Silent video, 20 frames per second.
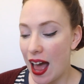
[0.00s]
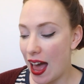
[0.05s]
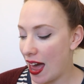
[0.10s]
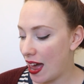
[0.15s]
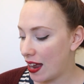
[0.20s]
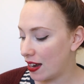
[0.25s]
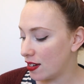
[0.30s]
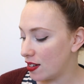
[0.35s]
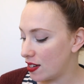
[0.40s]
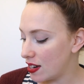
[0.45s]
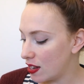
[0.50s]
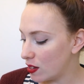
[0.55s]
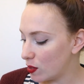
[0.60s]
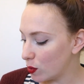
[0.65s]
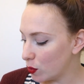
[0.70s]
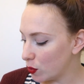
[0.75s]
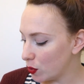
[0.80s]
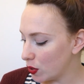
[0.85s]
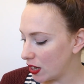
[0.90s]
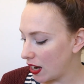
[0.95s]
and
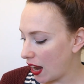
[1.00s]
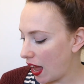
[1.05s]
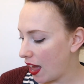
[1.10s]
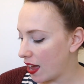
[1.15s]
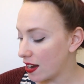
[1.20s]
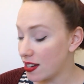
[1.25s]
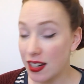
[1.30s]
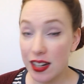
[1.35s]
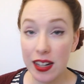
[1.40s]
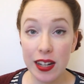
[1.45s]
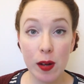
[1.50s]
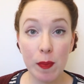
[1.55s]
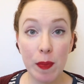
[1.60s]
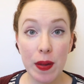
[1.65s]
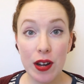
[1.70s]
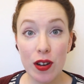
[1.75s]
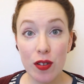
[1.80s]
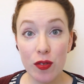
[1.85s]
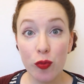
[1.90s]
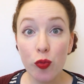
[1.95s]
it's already had a little
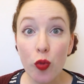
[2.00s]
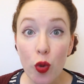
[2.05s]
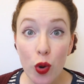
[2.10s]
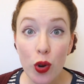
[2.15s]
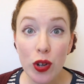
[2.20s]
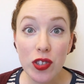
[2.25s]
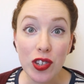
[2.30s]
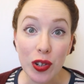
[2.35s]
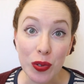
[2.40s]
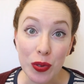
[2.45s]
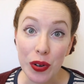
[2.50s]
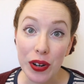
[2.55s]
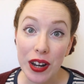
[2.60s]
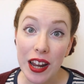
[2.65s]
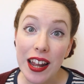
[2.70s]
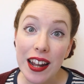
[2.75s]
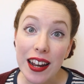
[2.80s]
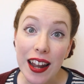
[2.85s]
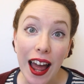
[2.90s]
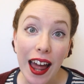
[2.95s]
bit of water on
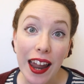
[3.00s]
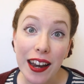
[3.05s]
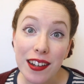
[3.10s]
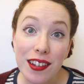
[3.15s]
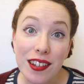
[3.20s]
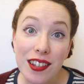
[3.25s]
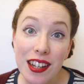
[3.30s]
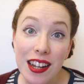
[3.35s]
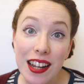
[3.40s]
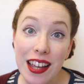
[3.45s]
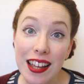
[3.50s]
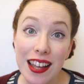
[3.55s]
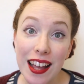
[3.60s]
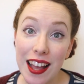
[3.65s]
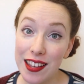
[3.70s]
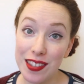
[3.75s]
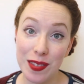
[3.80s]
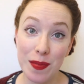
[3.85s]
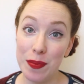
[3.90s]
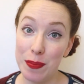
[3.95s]
it, and it
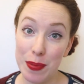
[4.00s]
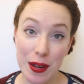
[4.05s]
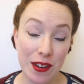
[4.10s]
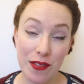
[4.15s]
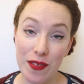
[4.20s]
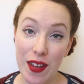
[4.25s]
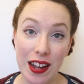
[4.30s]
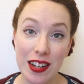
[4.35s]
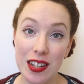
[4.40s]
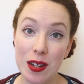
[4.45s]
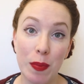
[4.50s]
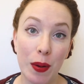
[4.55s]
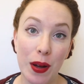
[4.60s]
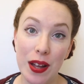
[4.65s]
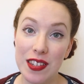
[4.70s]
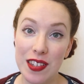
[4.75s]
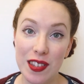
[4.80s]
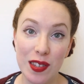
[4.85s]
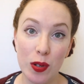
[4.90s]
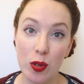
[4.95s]
hasn't been affected by
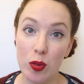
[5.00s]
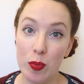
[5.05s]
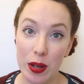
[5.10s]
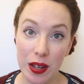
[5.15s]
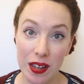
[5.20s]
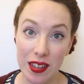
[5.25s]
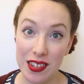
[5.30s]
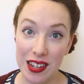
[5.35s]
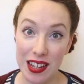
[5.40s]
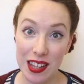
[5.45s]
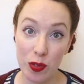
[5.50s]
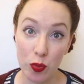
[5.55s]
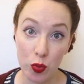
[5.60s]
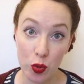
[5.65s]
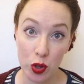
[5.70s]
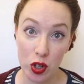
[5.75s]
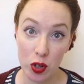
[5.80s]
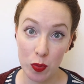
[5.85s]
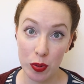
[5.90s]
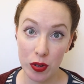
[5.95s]
it at all because it is
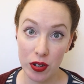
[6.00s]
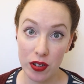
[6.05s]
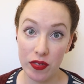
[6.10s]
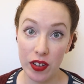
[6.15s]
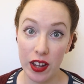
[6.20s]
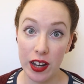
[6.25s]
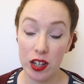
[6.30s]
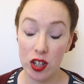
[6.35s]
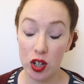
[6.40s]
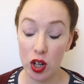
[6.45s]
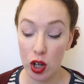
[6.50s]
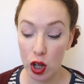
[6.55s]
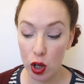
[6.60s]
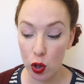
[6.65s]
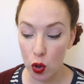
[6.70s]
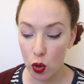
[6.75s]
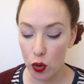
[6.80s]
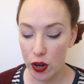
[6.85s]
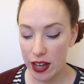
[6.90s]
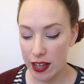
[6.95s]
waterproof and
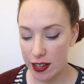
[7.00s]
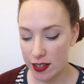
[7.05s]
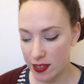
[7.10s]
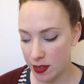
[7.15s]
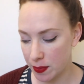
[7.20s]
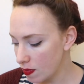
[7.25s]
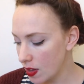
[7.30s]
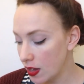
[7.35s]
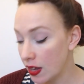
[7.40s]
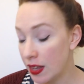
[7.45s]
glorious.